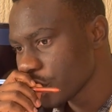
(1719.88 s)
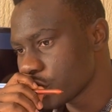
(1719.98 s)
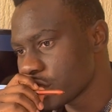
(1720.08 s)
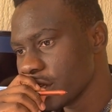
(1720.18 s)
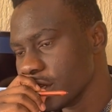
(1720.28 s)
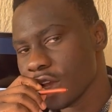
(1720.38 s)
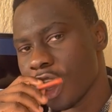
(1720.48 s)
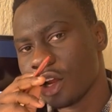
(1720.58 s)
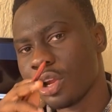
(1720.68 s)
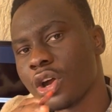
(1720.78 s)
see it.
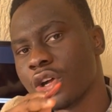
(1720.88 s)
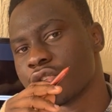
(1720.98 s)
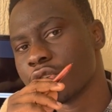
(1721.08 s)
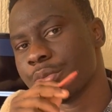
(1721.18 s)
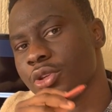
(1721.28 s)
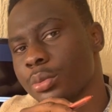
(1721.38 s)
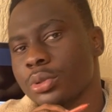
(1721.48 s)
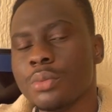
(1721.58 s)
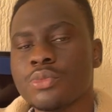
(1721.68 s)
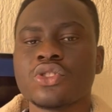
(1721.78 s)
Log on to
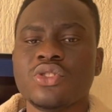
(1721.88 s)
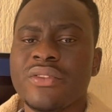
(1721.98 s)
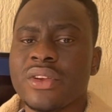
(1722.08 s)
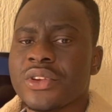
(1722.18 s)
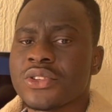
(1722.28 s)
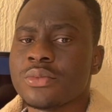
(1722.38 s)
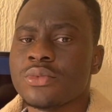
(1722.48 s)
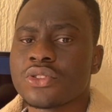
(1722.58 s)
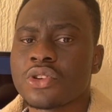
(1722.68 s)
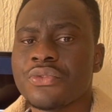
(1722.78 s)

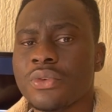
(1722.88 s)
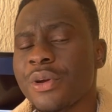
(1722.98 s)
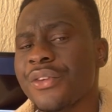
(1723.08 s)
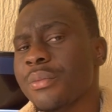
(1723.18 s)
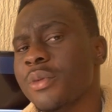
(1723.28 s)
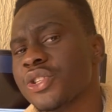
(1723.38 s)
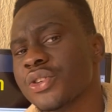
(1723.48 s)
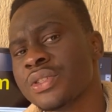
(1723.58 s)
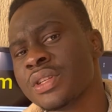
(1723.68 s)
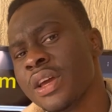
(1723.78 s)
www.derivefxgroup.com for more
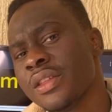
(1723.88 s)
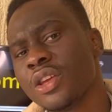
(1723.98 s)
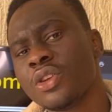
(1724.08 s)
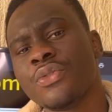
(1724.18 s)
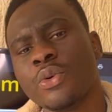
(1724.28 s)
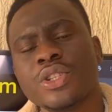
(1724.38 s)
information. Thank you for